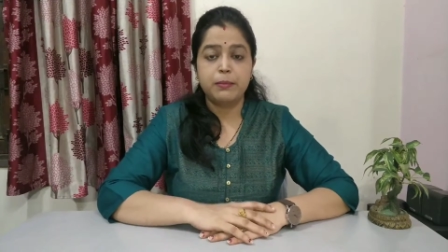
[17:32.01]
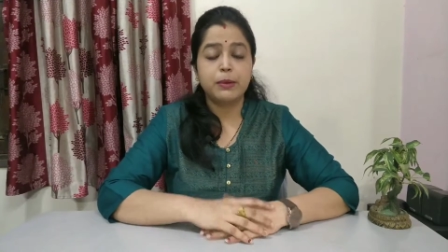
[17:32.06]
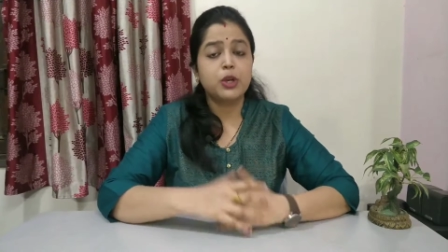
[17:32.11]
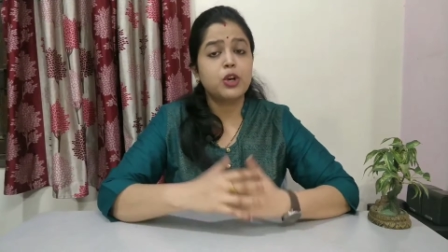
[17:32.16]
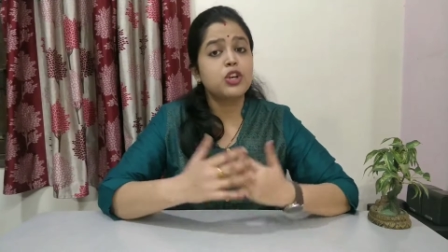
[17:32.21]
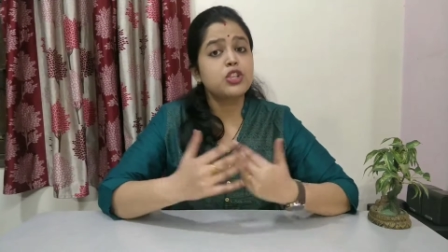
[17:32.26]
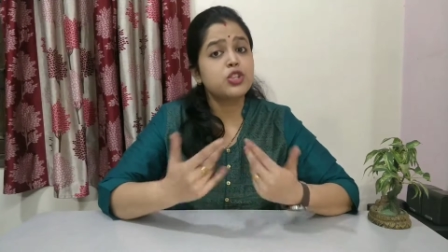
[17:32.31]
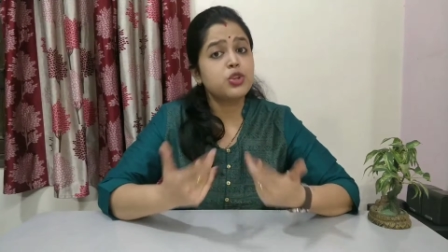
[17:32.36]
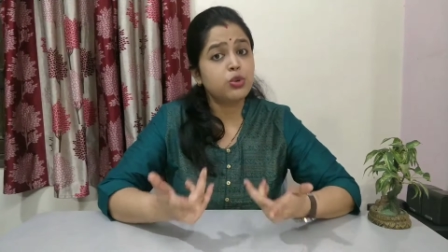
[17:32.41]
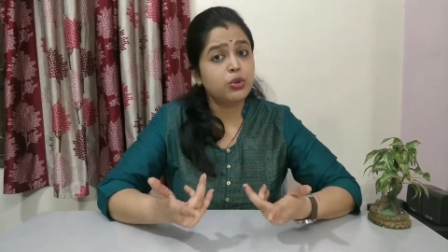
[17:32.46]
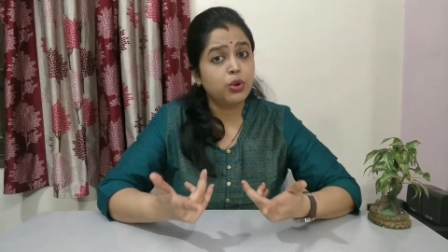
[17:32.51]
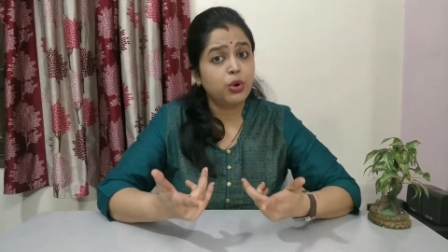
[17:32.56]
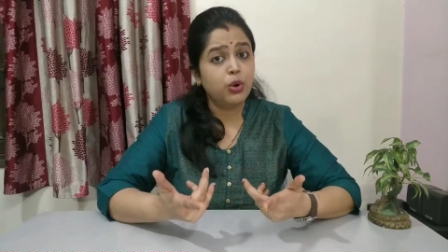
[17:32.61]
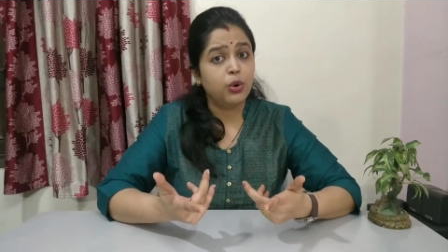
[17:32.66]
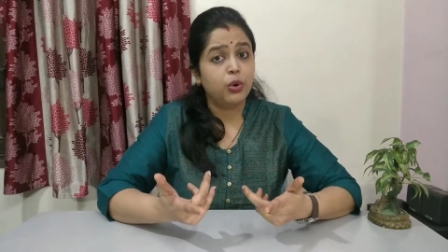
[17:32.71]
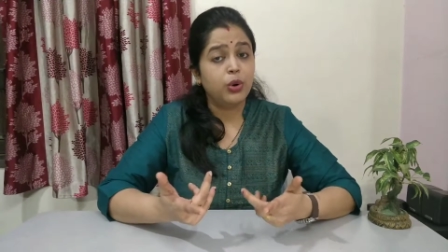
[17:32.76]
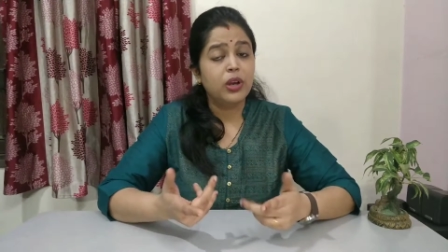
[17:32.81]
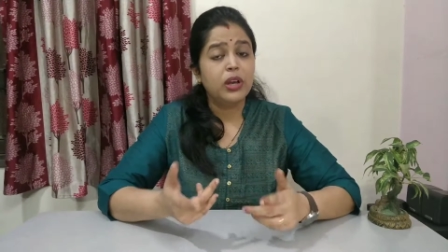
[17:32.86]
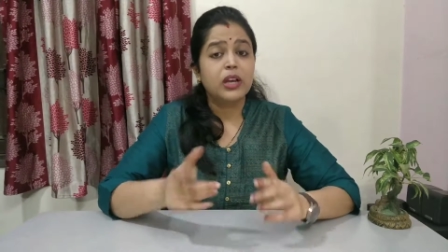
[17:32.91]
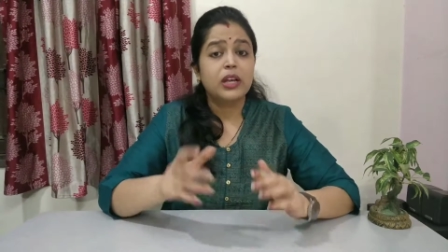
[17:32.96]
because you
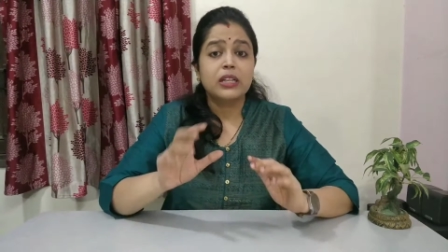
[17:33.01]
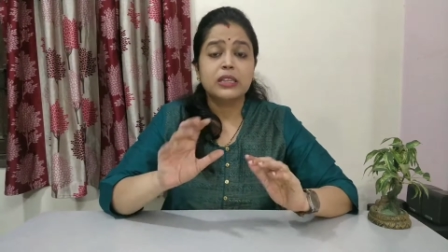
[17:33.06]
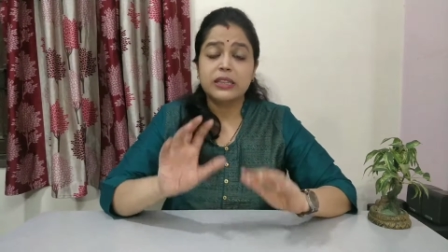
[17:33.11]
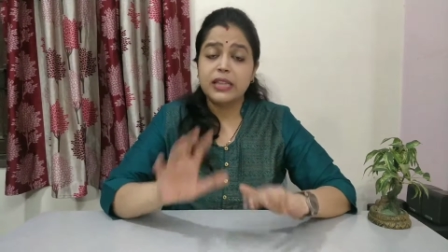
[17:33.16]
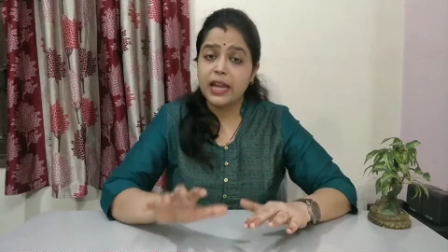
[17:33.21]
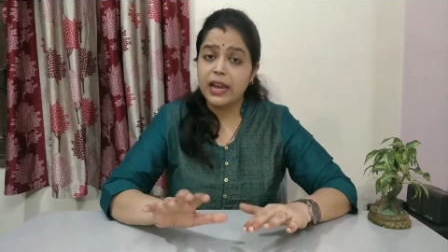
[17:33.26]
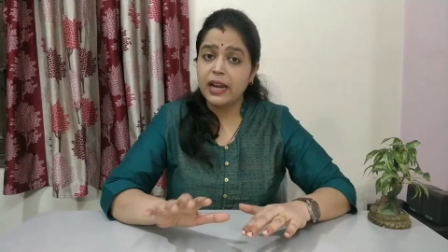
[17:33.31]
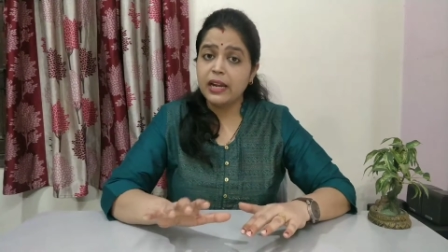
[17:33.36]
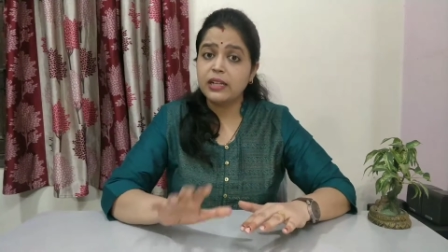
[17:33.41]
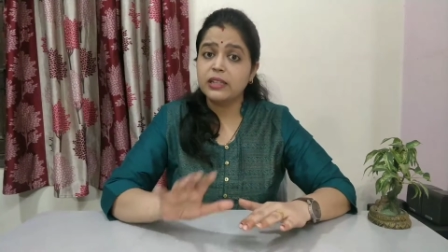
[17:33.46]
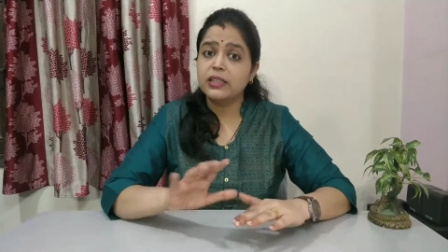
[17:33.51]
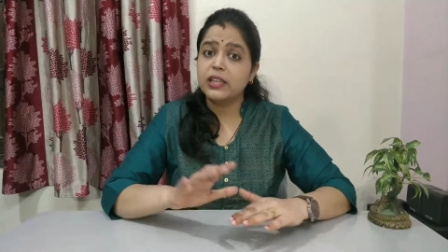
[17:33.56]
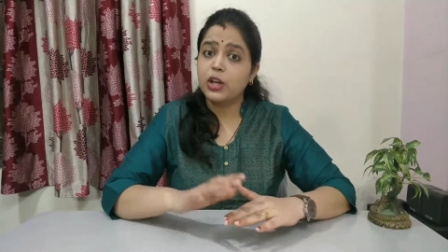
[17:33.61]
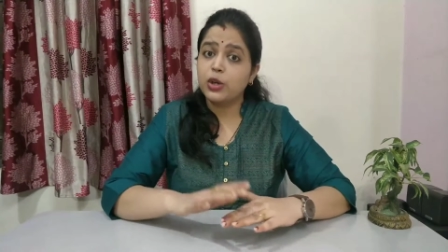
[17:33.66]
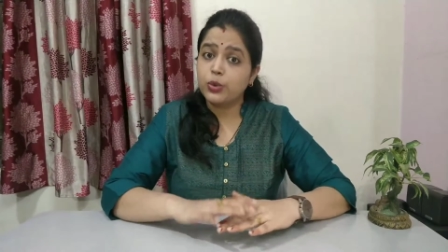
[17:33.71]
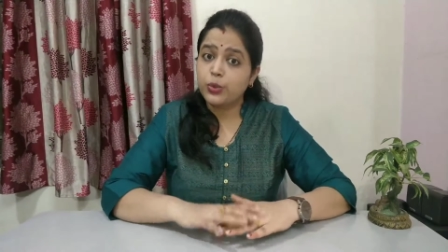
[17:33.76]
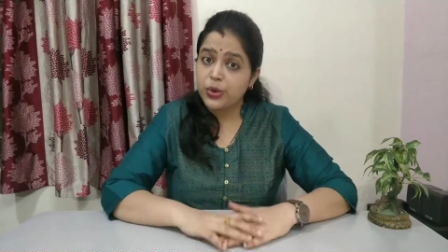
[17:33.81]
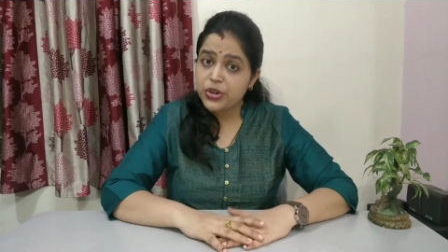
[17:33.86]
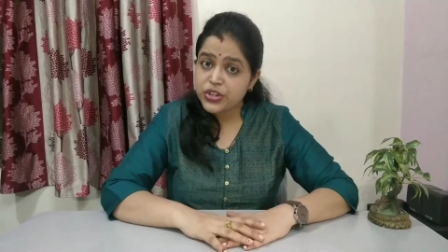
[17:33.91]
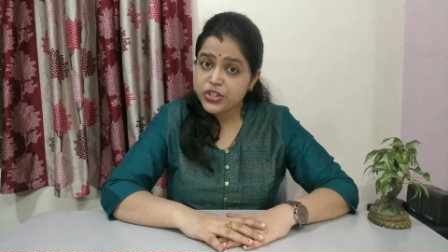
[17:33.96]
know that the
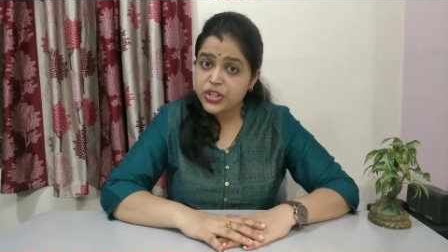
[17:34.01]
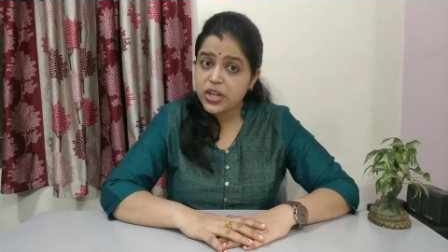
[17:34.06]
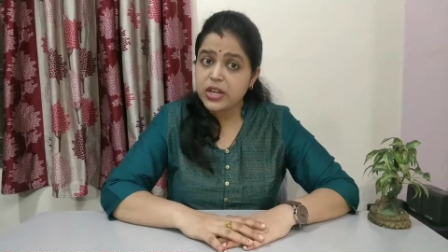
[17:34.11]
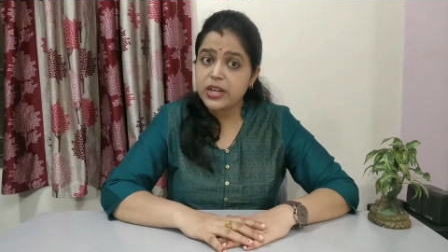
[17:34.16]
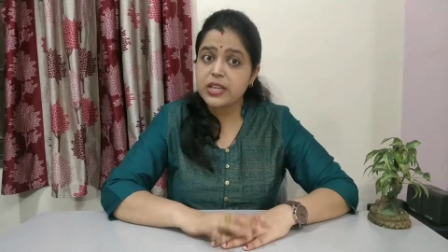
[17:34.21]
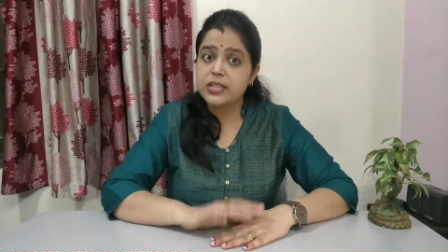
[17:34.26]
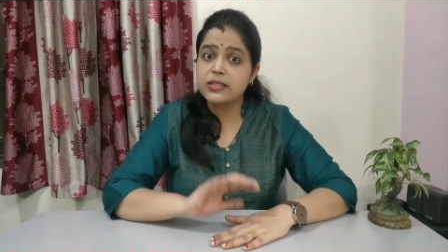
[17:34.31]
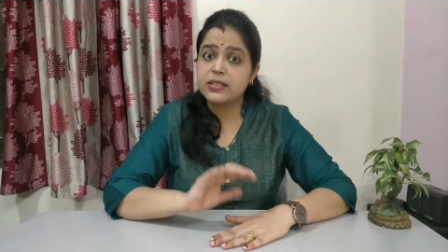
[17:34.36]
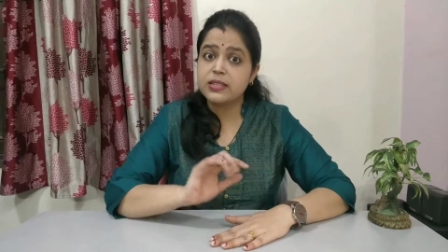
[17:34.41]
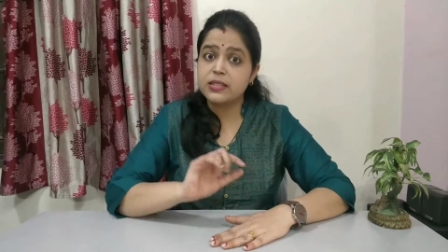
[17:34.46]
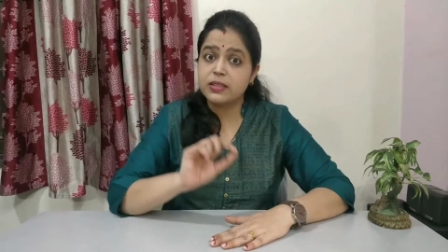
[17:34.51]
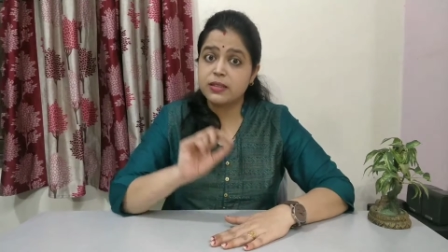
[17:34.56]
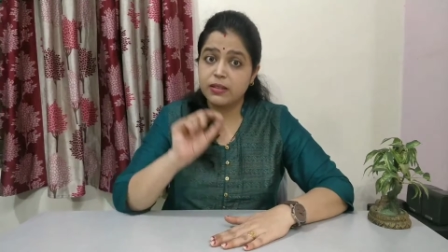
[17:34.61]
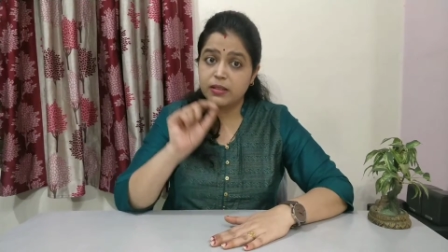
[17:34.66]
question is,